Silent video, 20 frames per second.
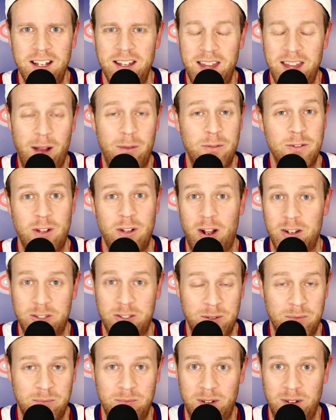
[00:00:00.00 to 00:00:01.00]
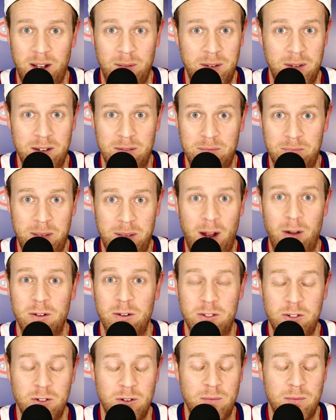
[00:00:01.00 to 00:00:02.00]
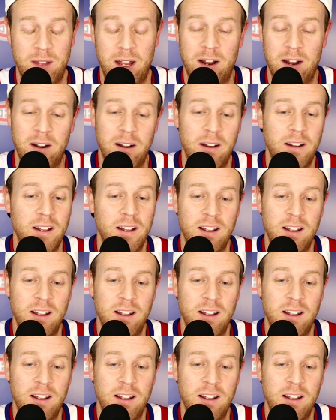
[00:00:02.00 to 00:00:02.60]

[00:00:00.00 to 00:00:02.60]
That was awesome. I mean, power to him there.